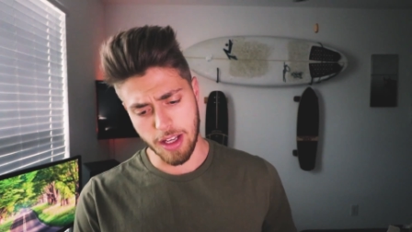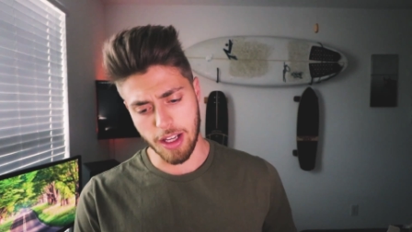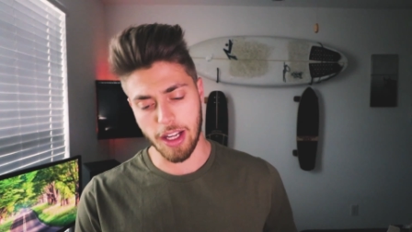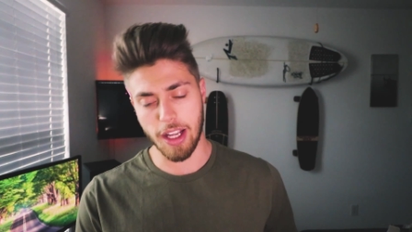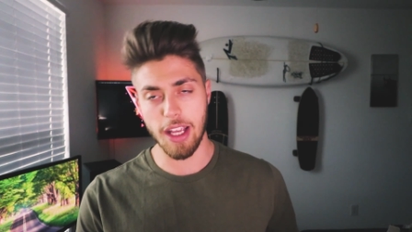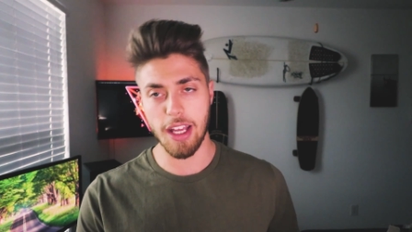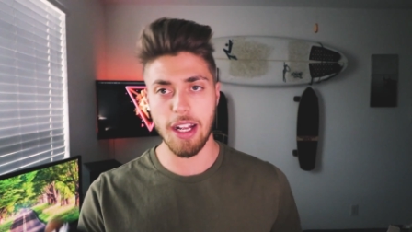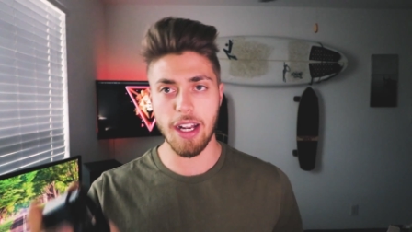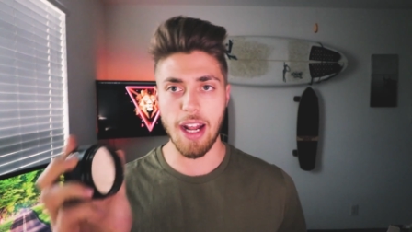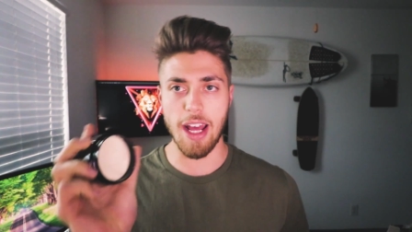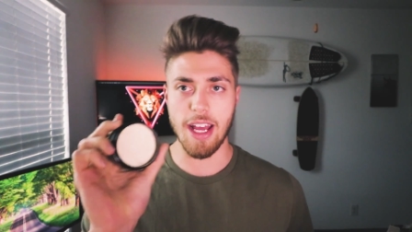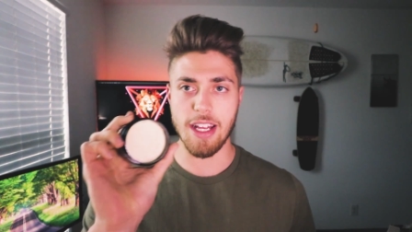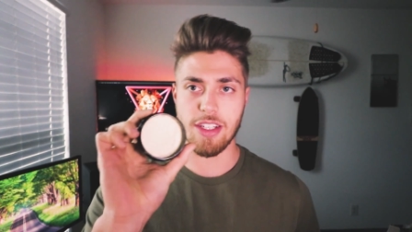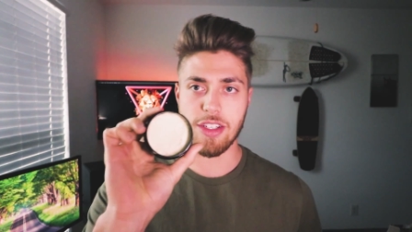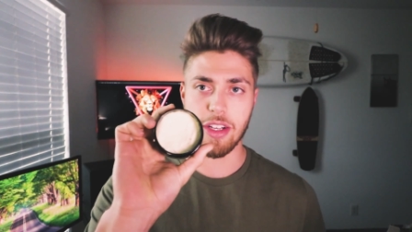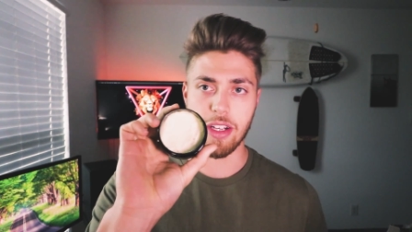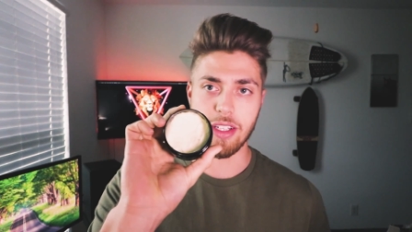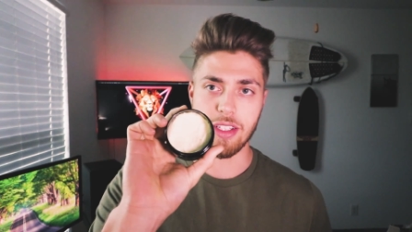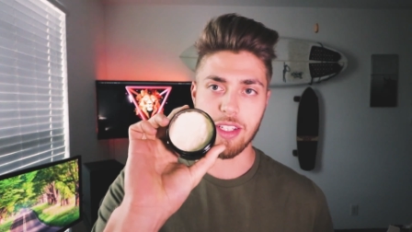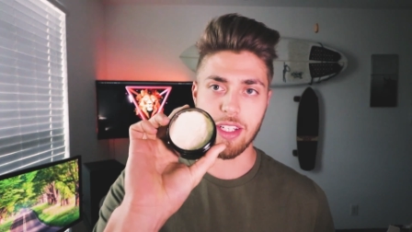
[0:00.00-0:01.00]
Again,
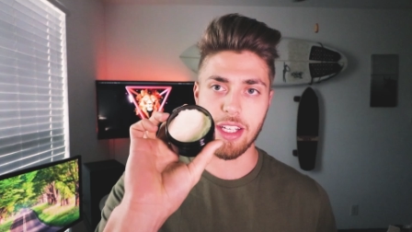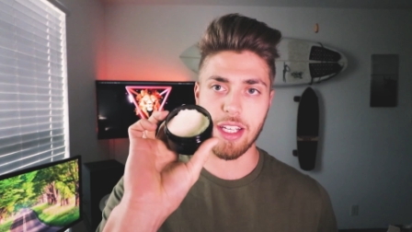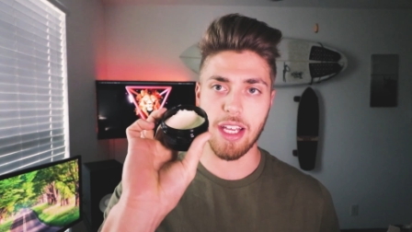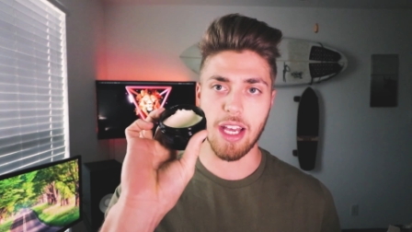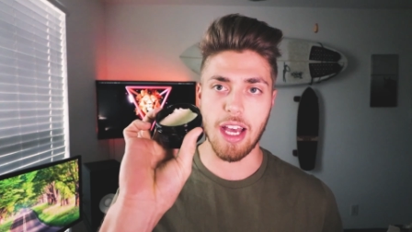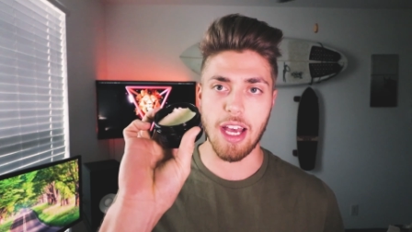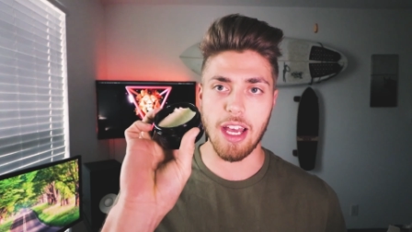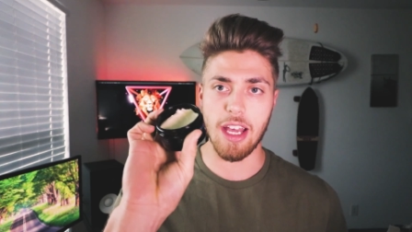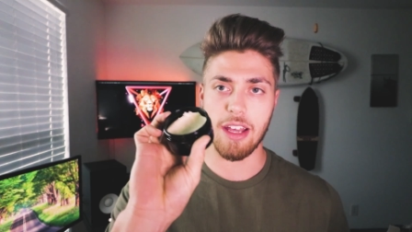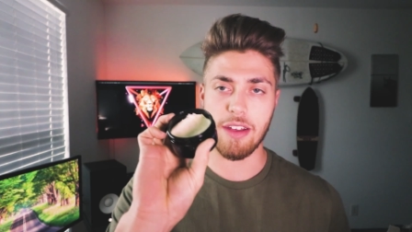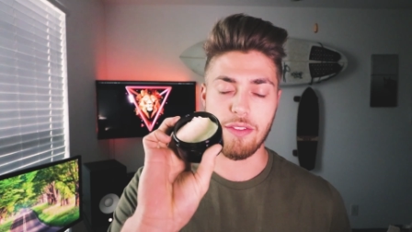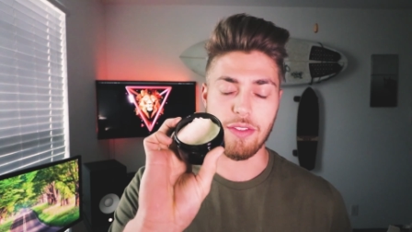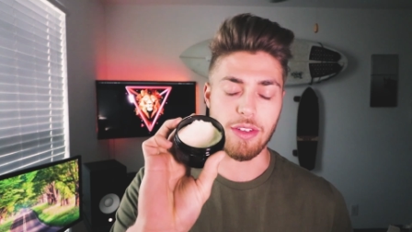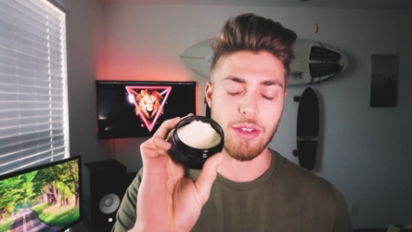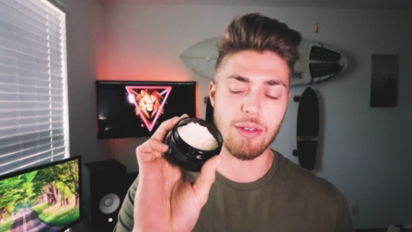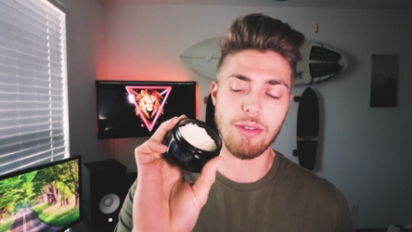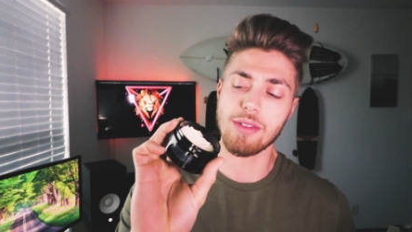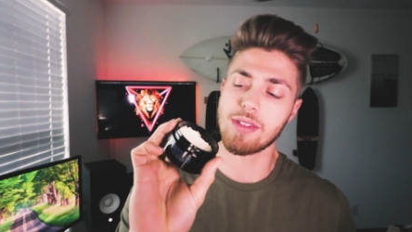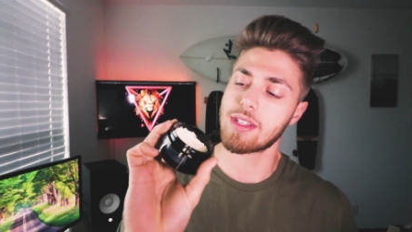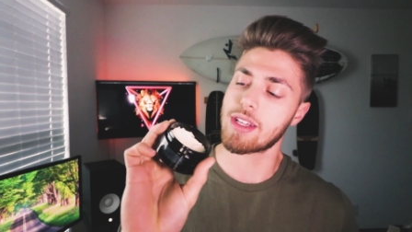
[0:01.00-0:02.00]
as you can see, I have
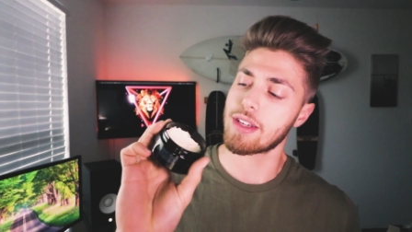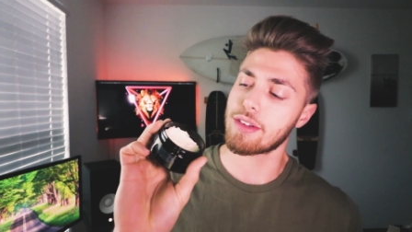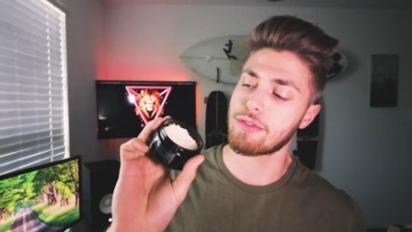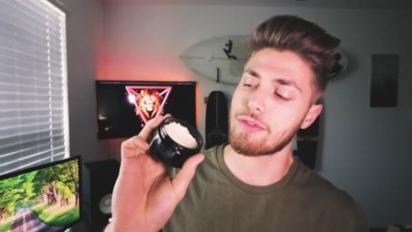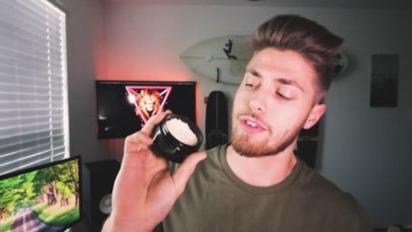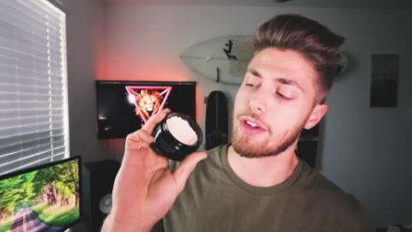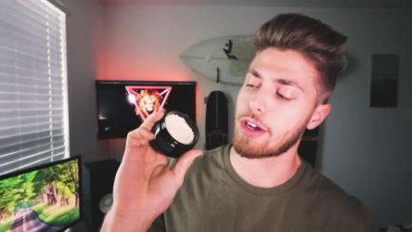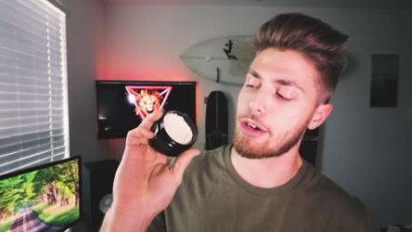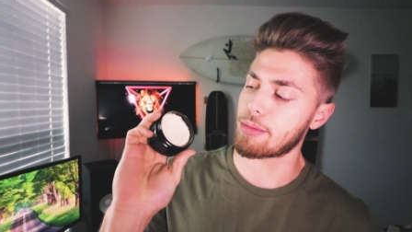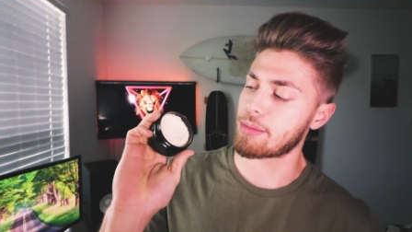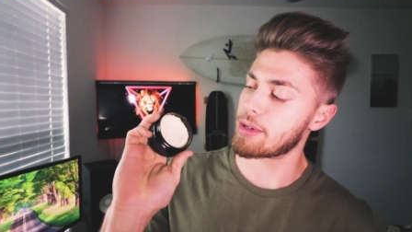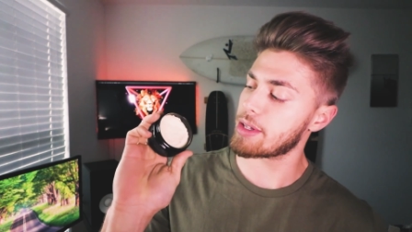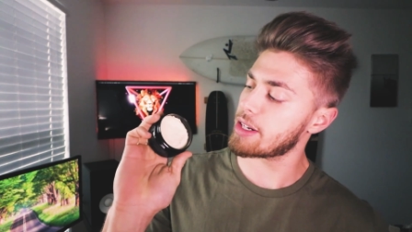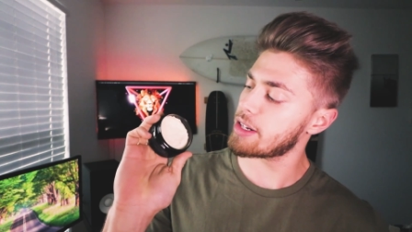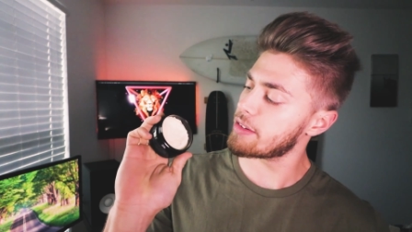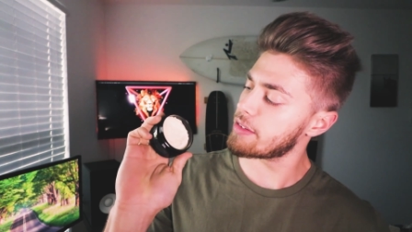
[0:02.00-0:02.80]
used a fair bit